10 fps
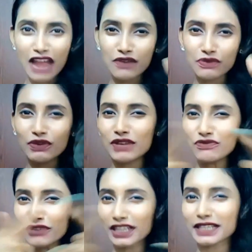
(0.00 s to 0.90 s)
Hi
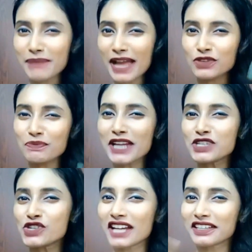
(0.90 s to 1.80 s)
everyone, welcome back to
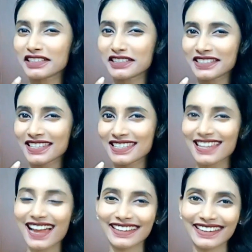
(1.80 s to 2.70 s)
my channel. This is
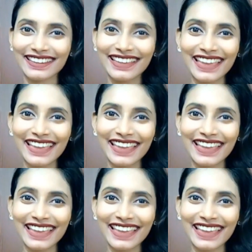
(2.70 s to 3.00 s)
Sahi.